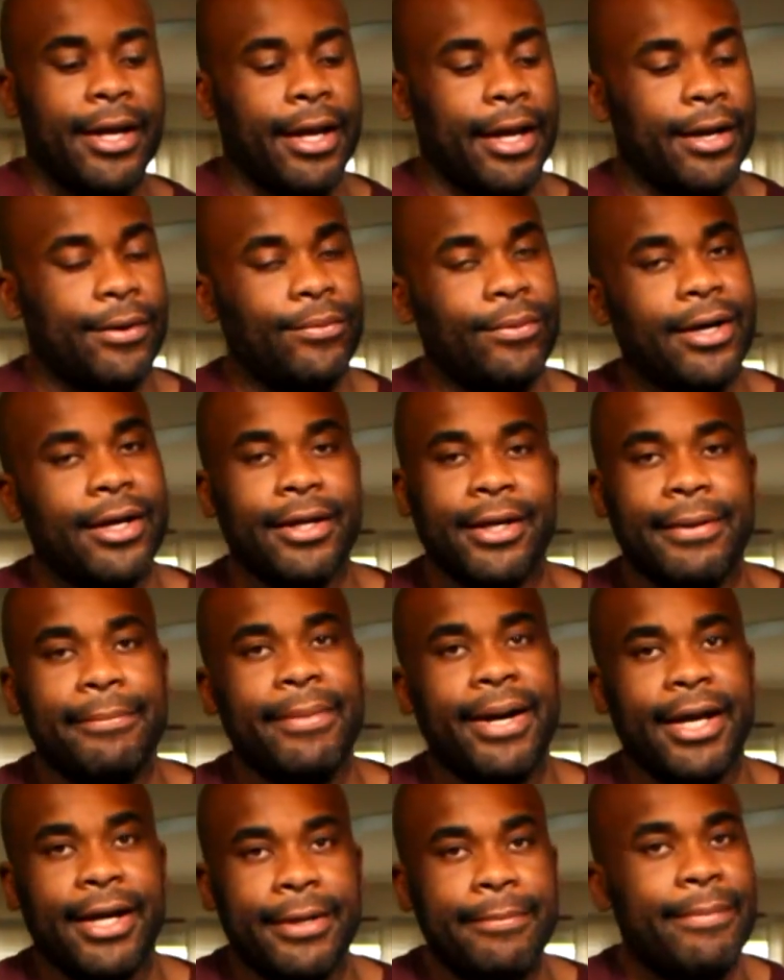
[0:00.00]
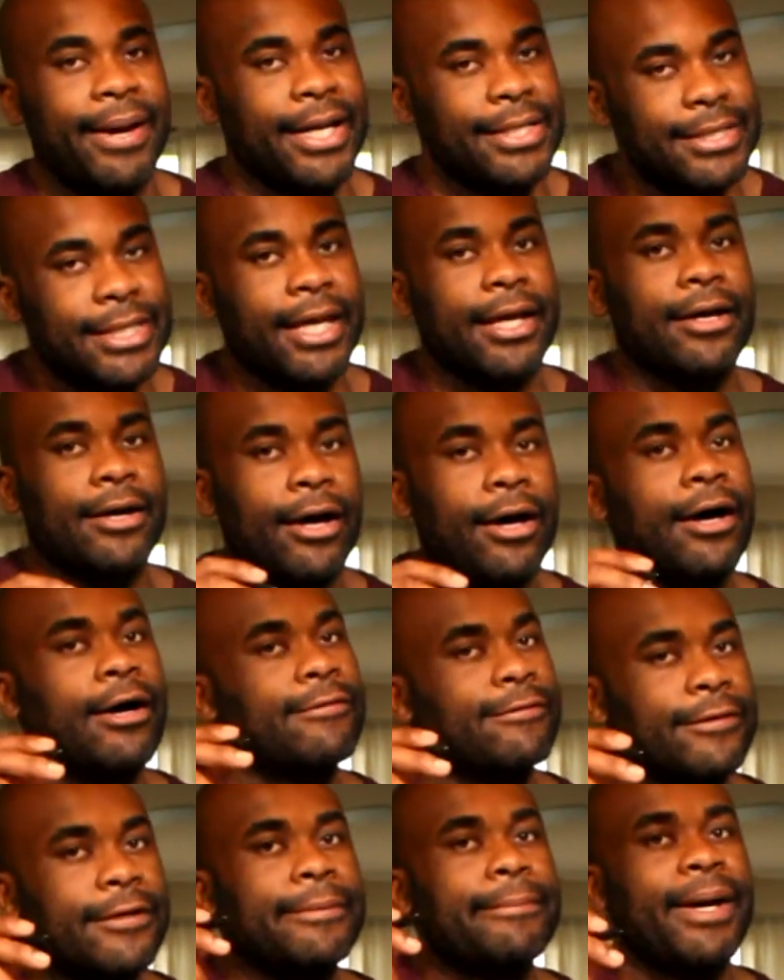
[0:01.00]
and what it might it might take
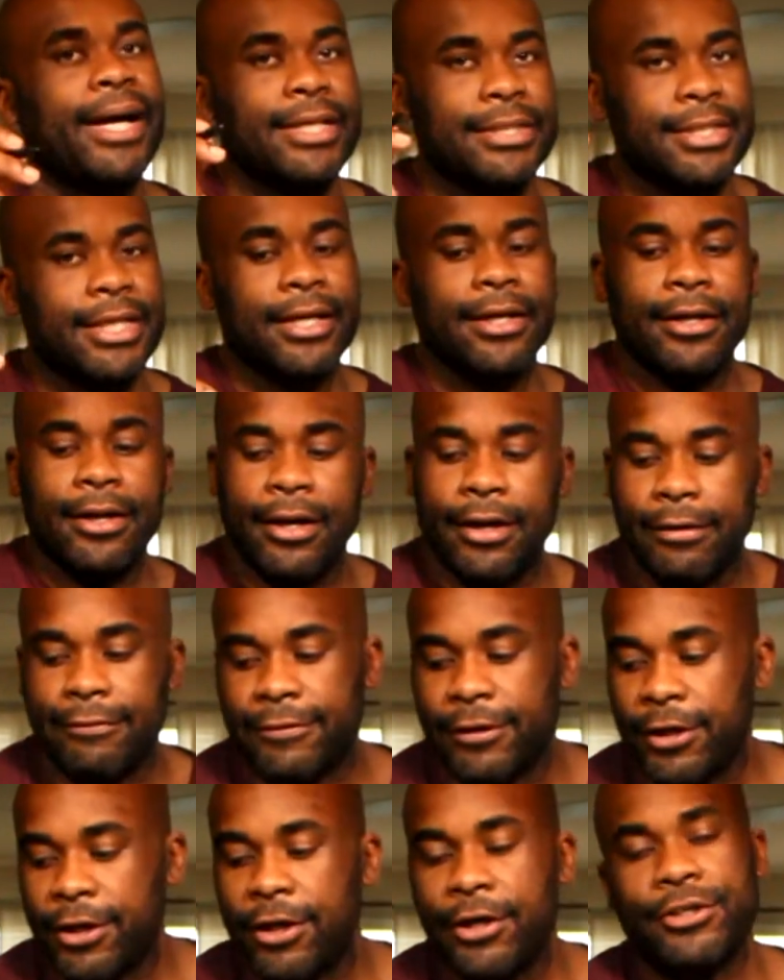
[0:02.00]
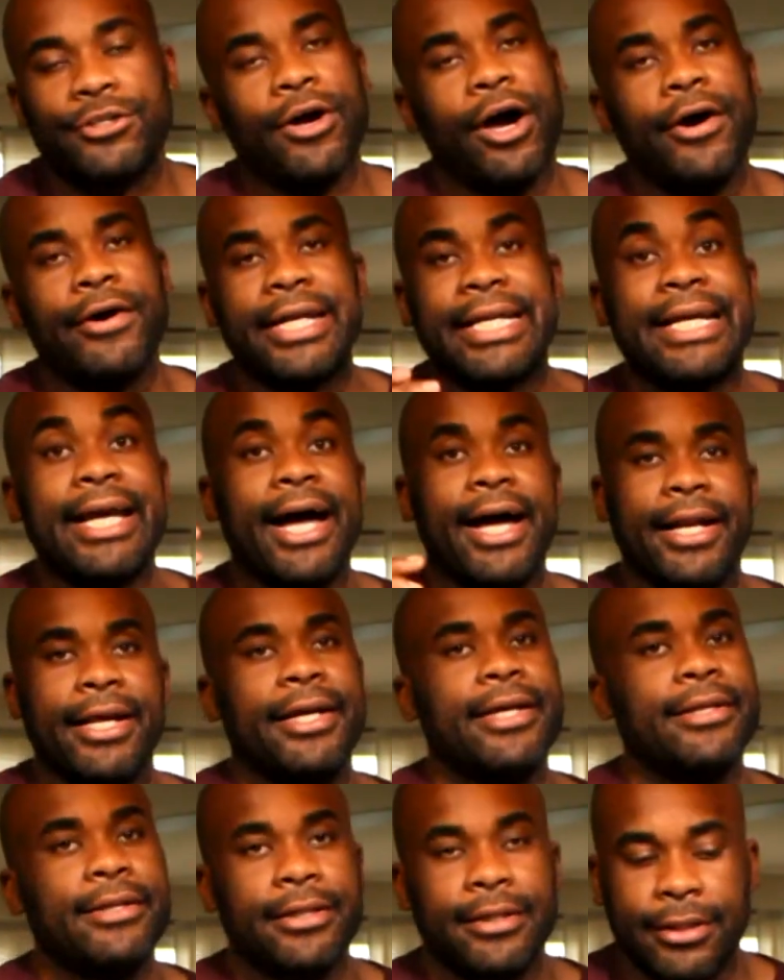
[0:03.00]
off it might take off so I already got
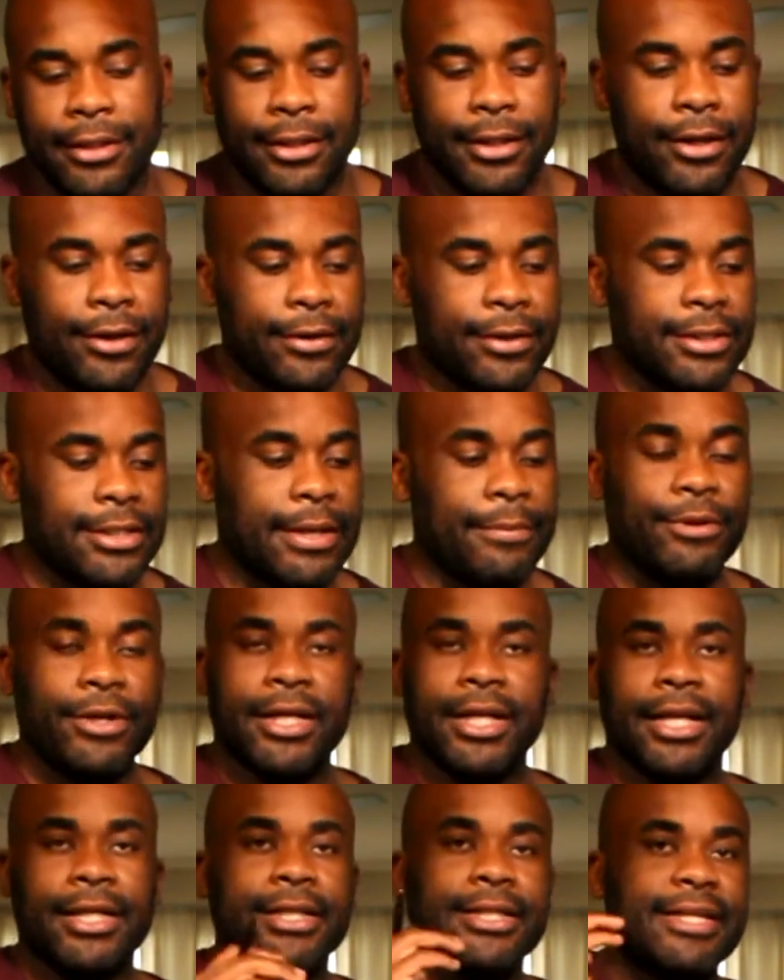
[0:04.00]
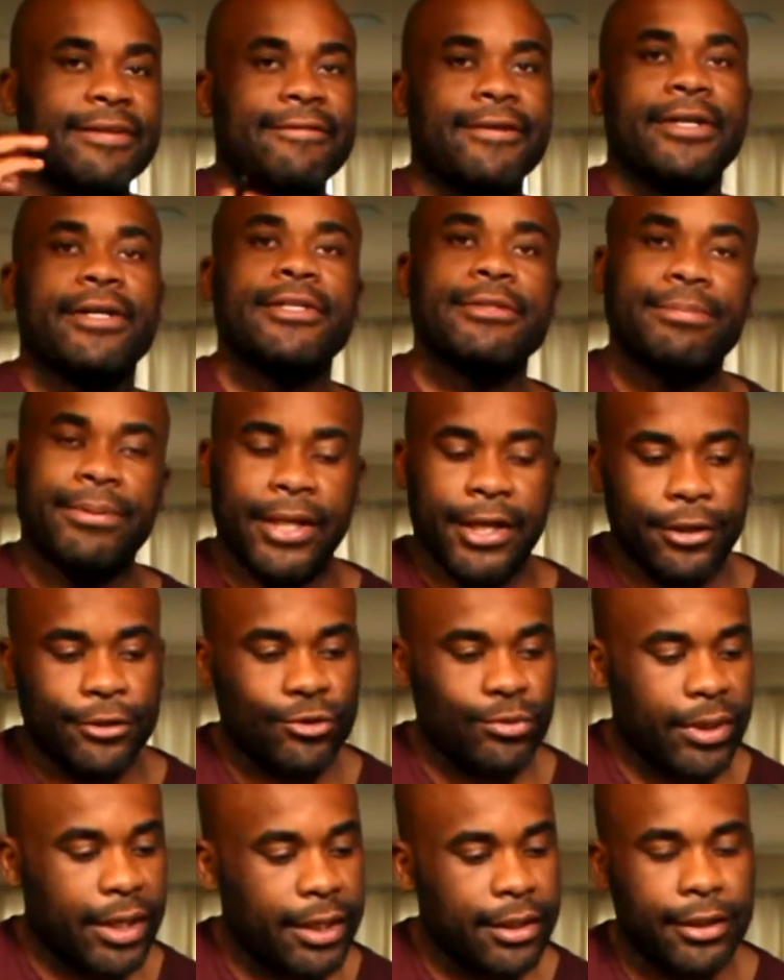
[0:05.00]
in you know because I'm looking at the dividends play as
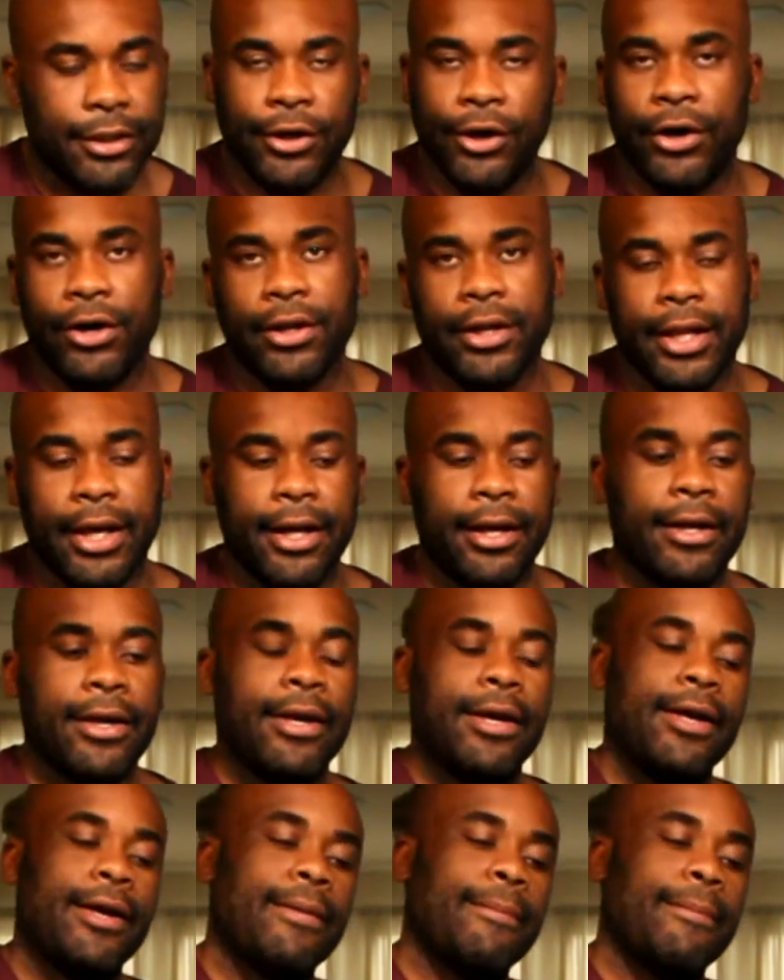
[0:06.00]
well and all that